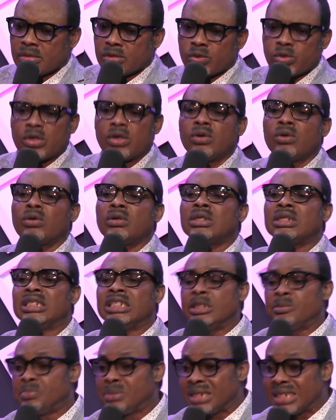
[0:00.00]
We're going to go
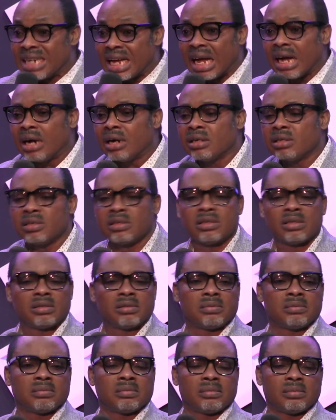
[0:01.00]
deeper now
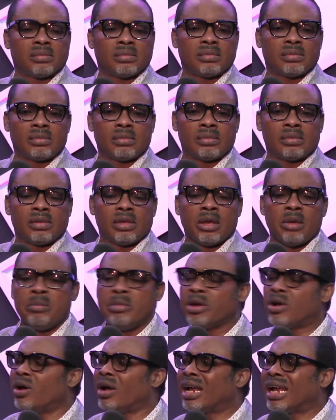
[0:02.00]

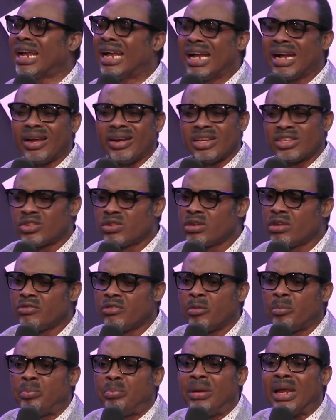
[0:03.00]
because God is looking
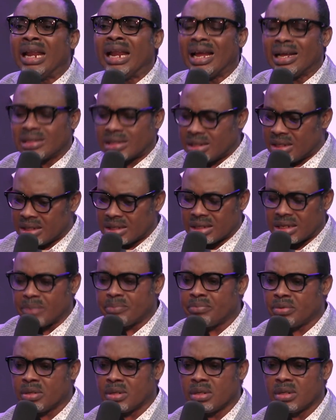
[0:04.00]
for pillars in His
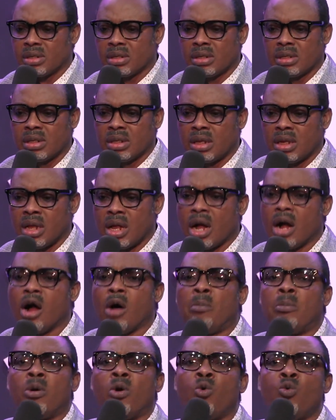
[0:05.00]
temple
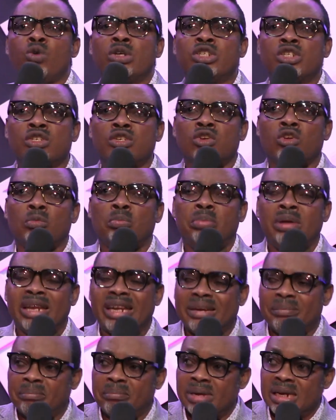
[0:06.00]
upon which He's going to bring,
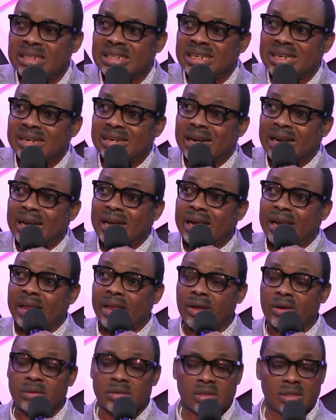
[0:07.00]
build grand
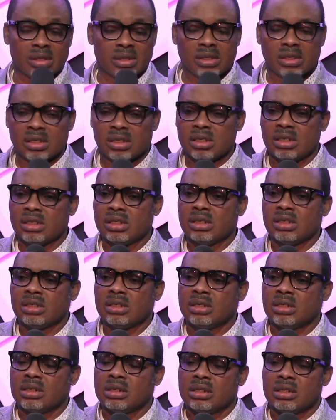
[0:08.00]
deals.
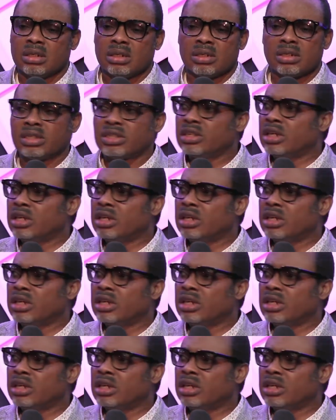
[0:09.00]
So it's